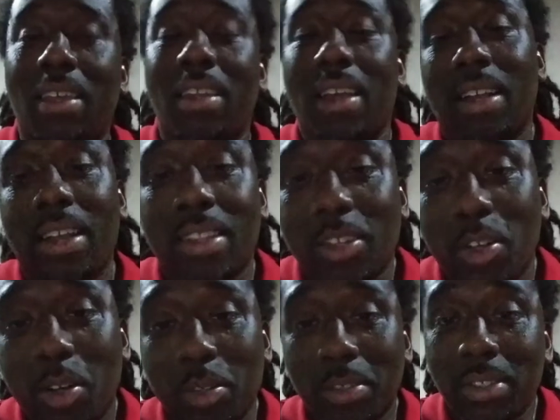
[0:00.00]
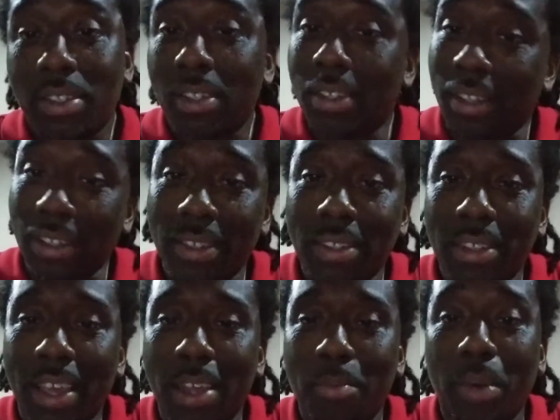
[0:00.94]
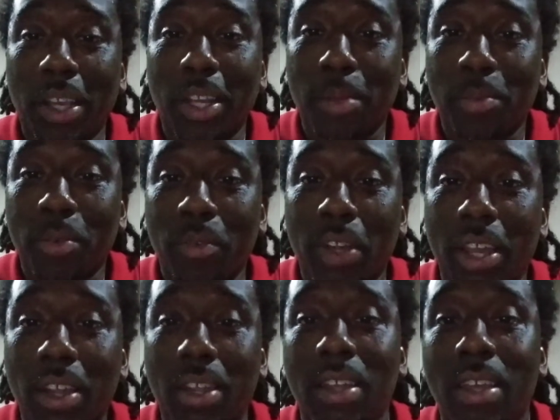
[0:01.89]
And I got the Colts 6-10, bringing up the rear.